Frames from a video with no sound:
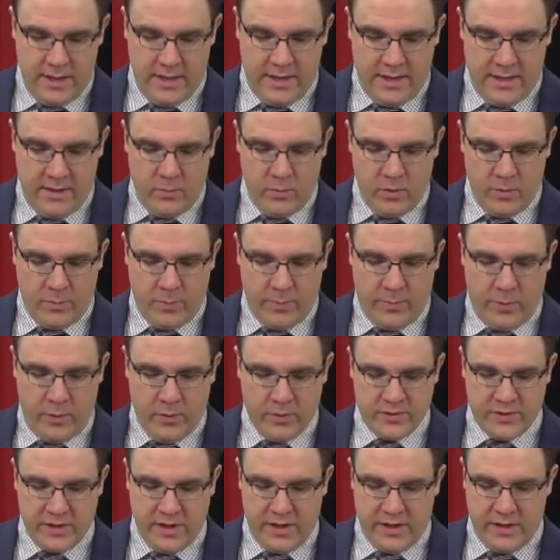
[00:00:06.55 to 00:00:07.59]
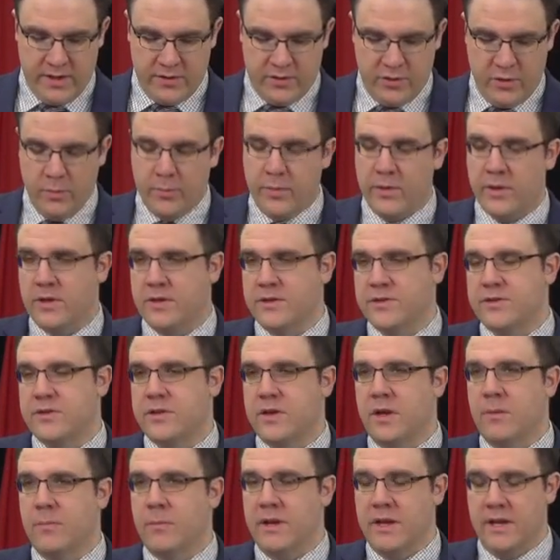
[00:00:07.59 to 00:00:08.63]
Uh, we're proposing two
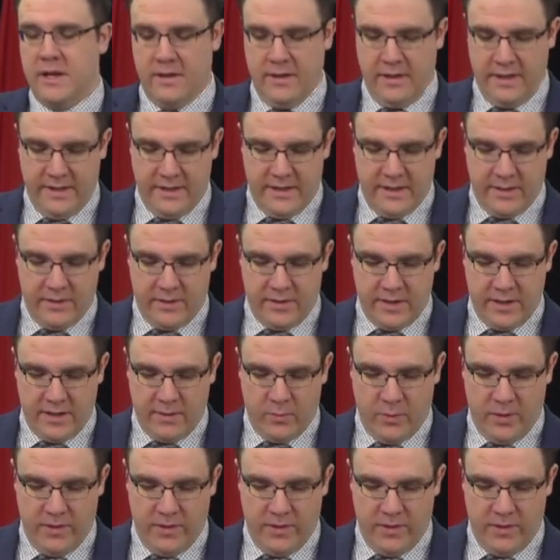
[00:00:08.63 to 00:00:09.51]
bills immediately that uh,